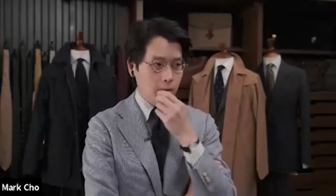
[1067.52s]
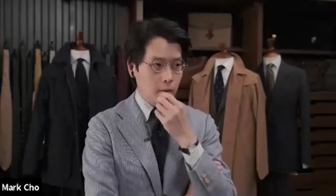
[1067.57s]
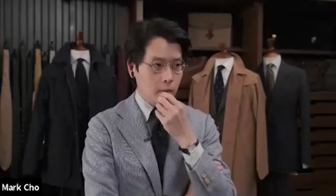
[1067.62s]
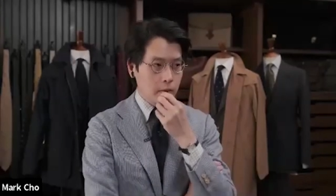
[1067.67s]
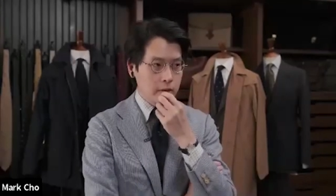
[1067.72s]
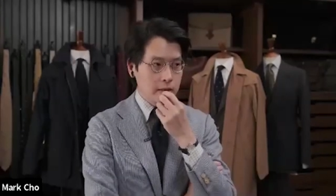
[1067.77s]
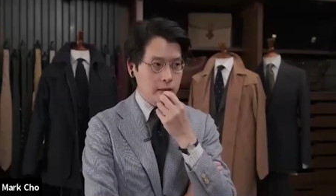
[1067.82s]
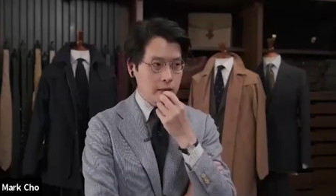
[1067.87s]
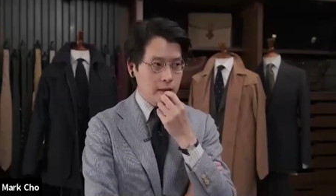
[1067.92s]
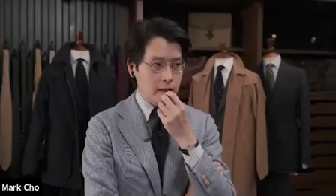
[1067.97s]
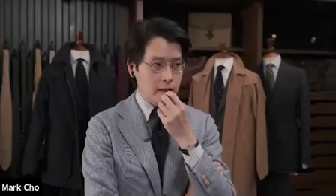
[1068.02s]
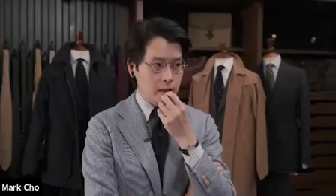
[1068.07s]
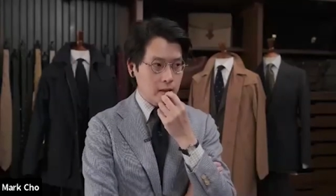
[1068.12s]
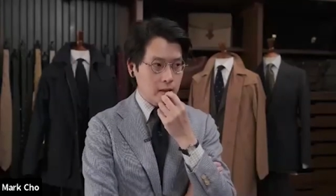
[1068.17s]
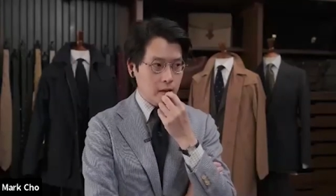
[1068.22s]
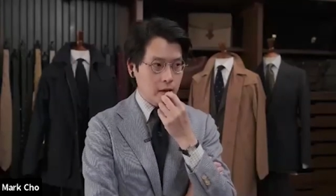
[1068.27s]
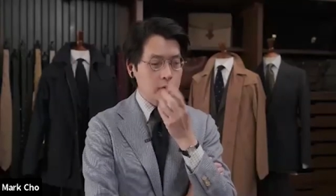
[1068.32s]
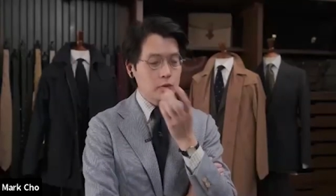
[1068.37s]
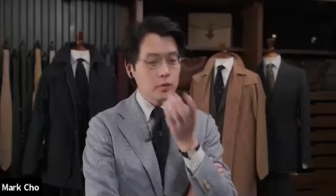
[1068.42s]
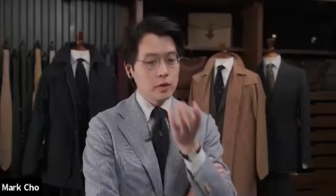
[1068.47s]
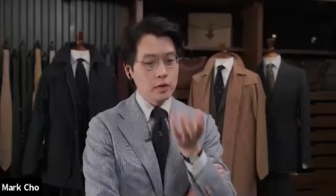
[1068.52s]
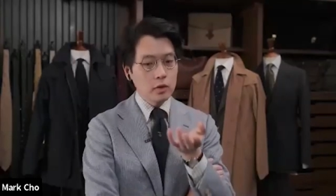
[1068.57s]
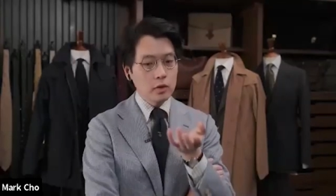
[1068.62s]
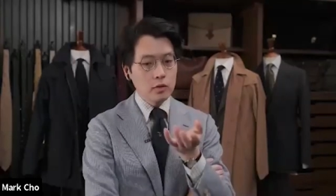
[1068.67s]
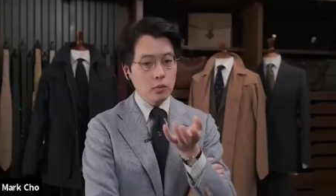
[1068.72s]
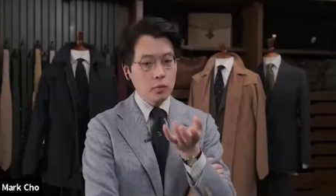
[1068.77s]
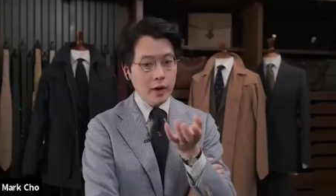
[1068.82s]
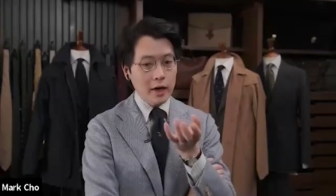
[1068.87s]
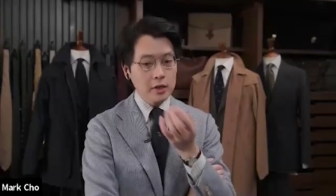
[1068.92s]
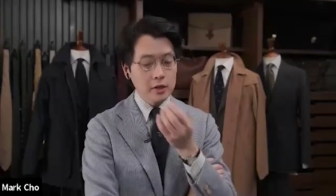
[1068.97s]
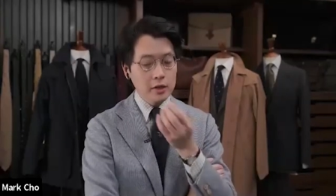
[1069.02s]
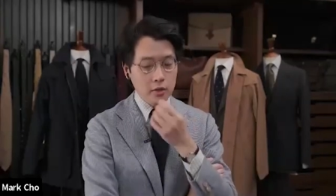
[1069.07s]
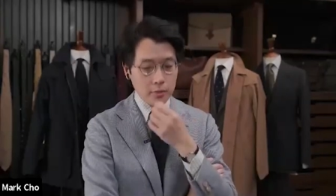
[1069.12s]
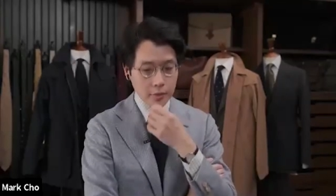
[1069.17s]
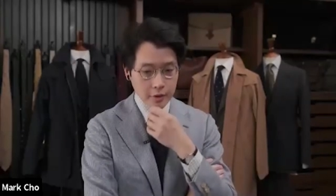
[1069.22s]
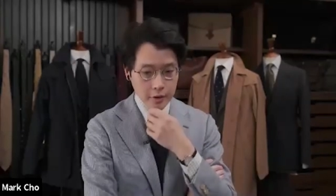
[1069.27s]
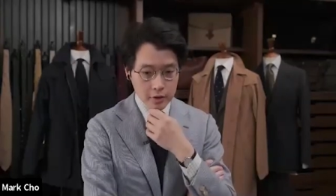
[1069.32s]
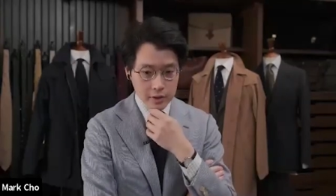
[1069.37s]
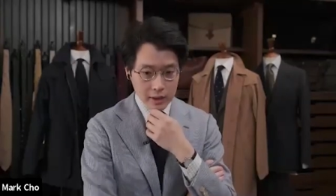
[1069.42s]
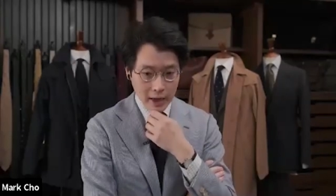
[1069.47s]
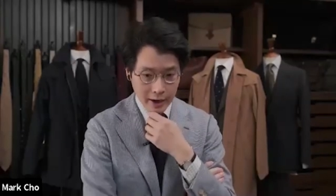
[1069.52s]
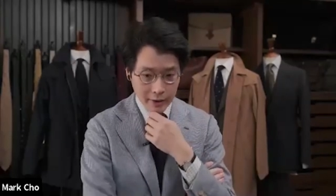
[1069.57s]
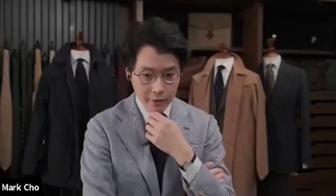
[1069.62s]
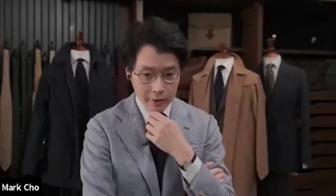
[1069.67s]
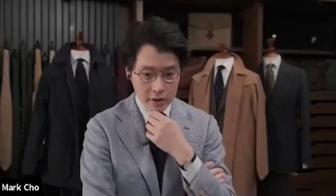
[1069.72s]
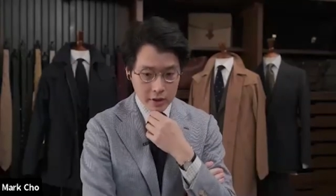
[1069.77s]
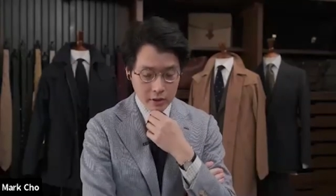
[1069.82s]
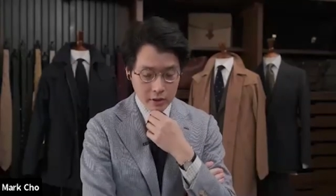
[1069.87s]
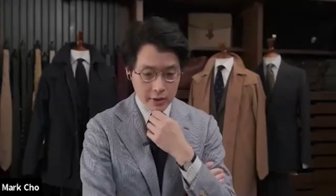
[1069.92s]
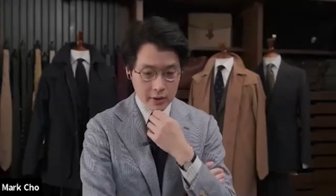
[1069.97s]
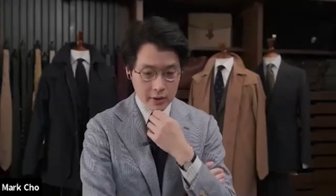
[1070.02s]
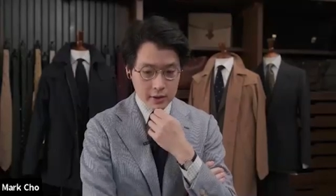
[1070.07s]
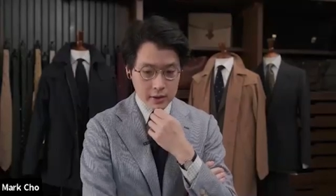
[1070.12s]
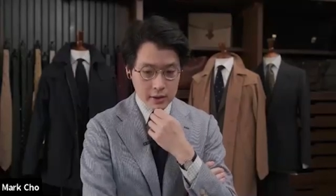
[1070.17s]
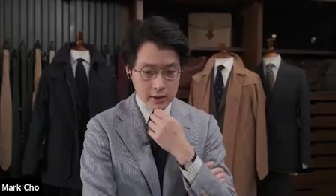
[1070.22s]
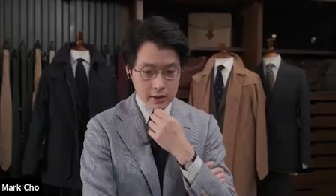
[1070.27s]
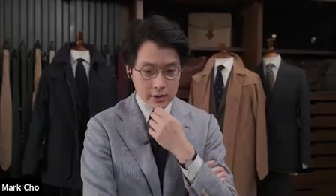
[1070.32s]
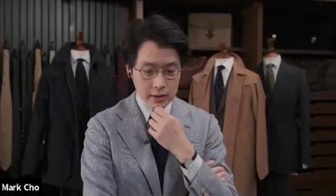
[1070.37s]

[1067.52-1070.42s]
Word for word: we did it because we don't, we actually normally use Irish linens.